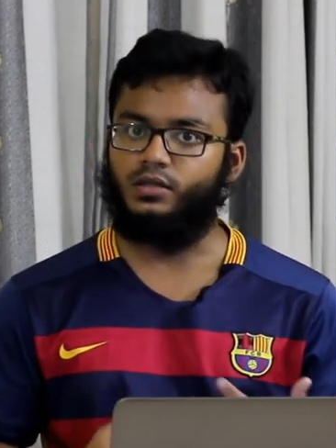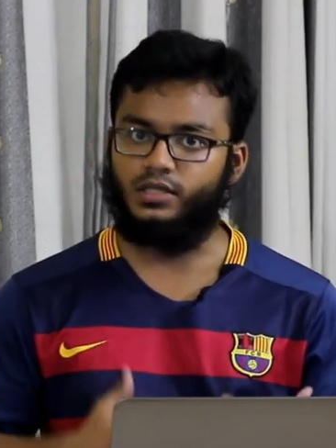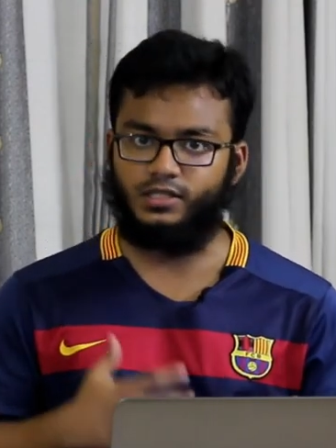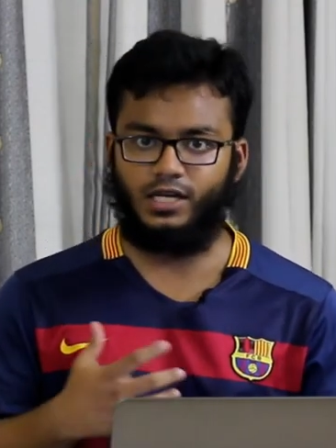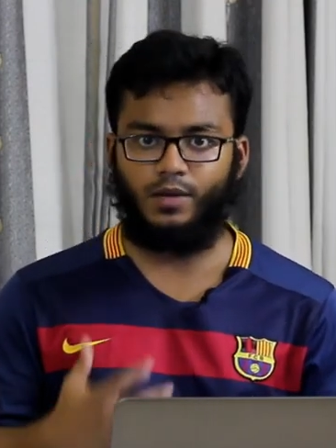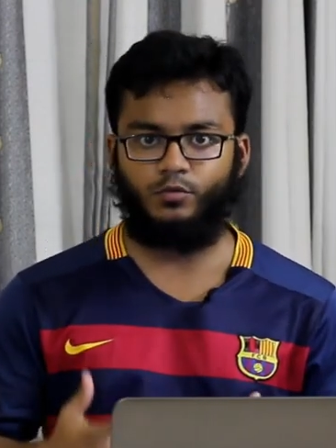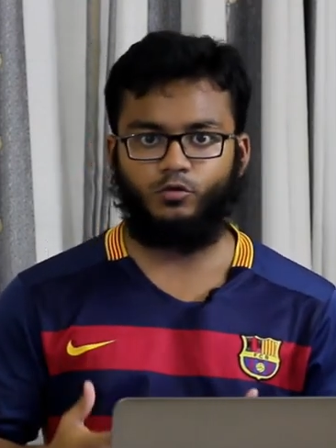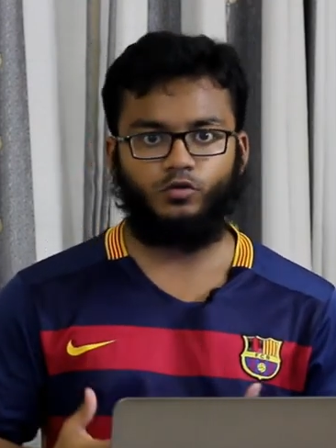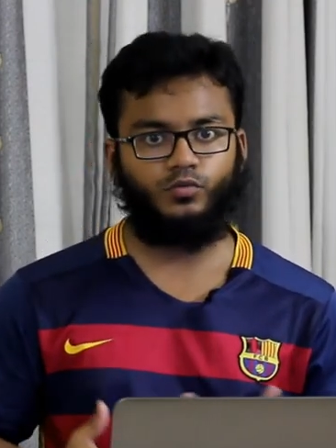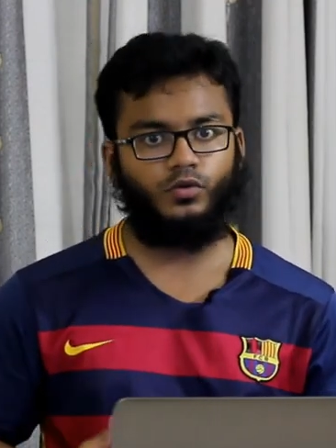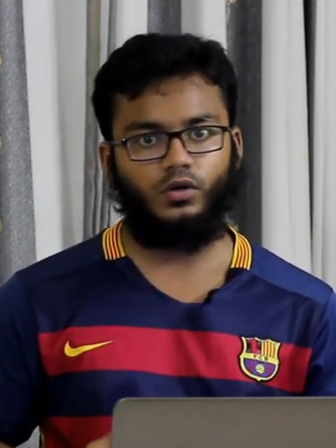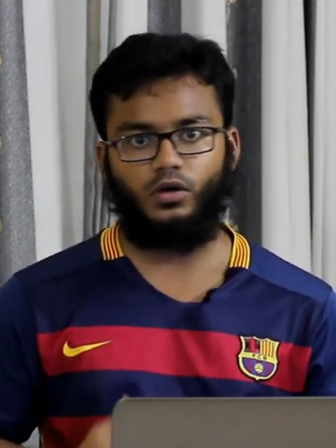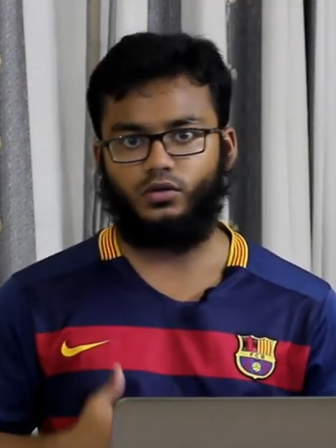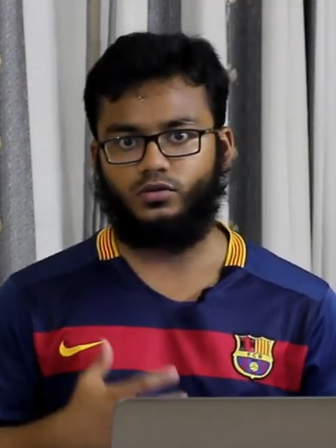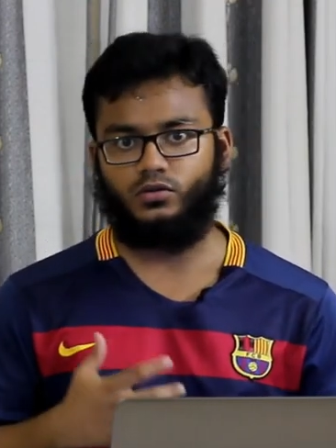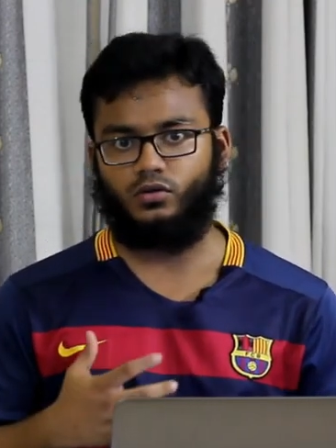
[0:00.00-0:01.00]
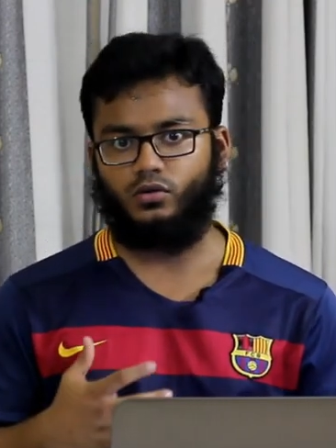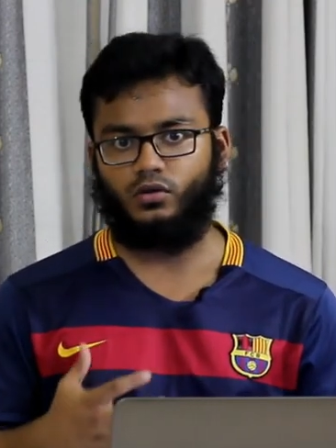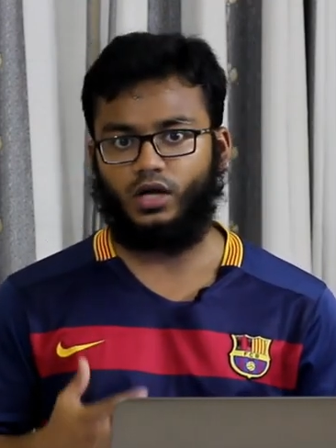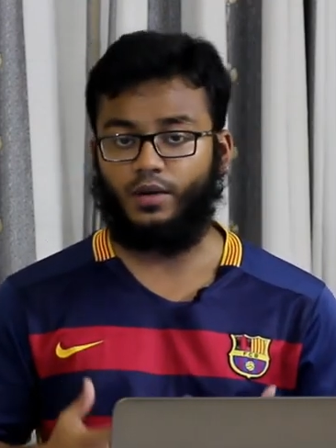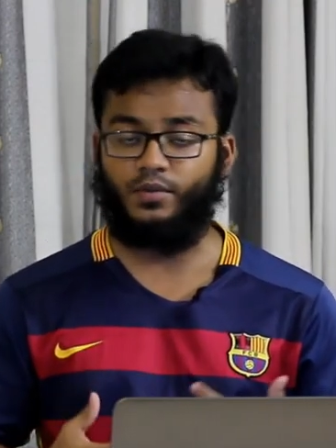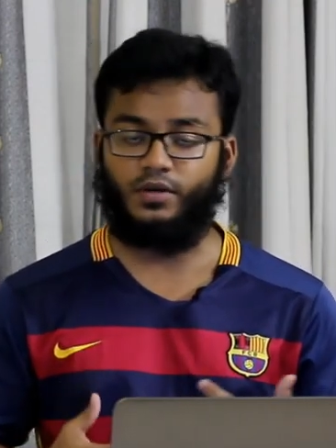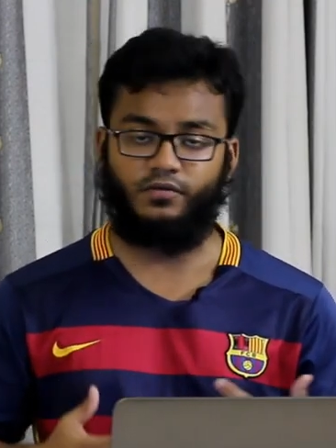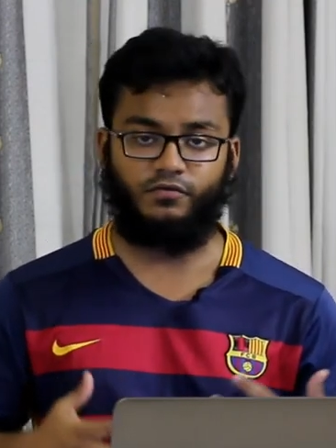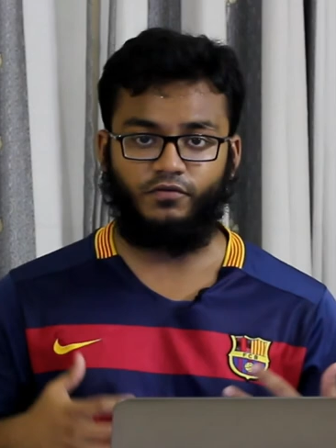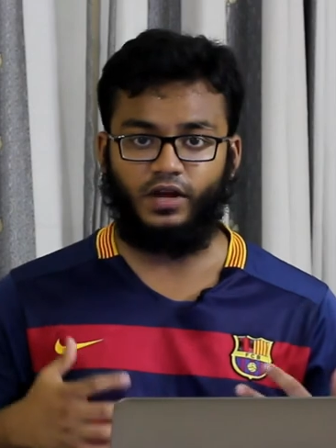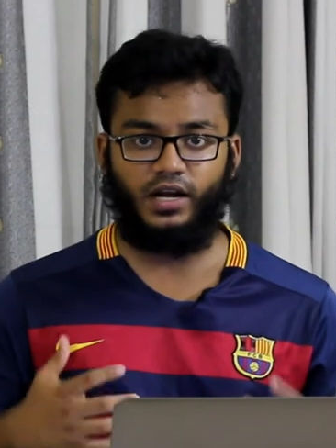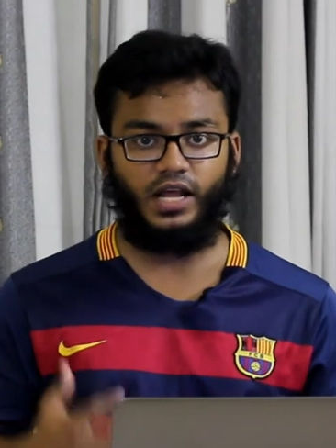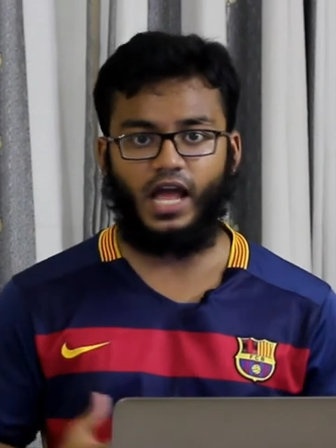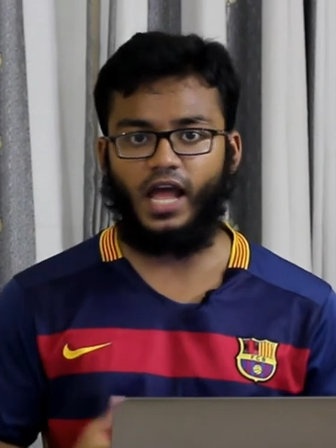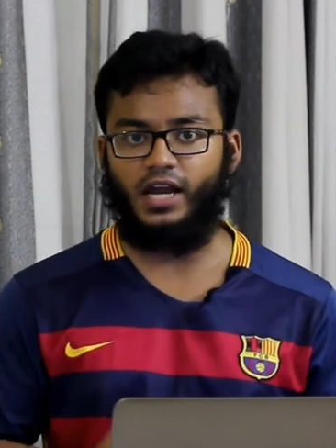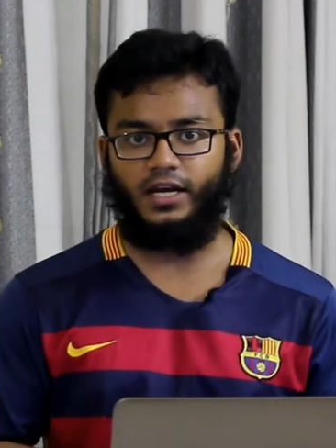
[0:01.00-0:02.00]
this laptop will also come in
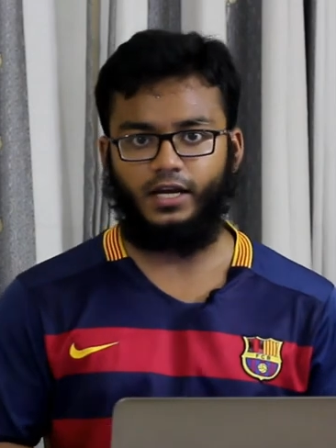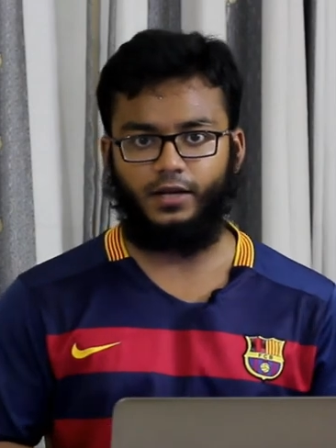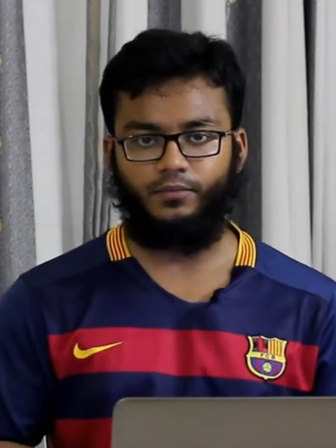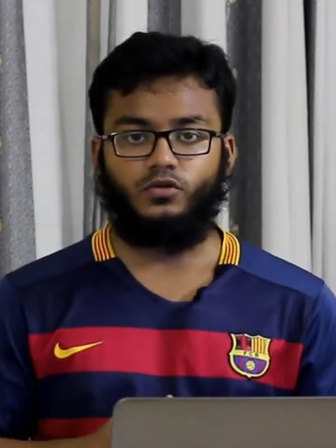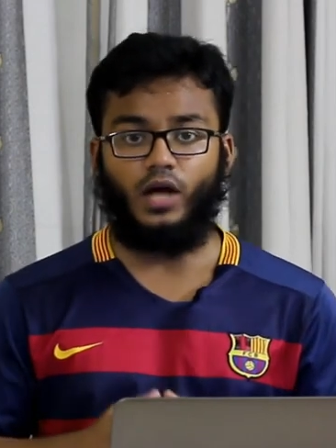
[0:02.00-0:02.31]
very handy.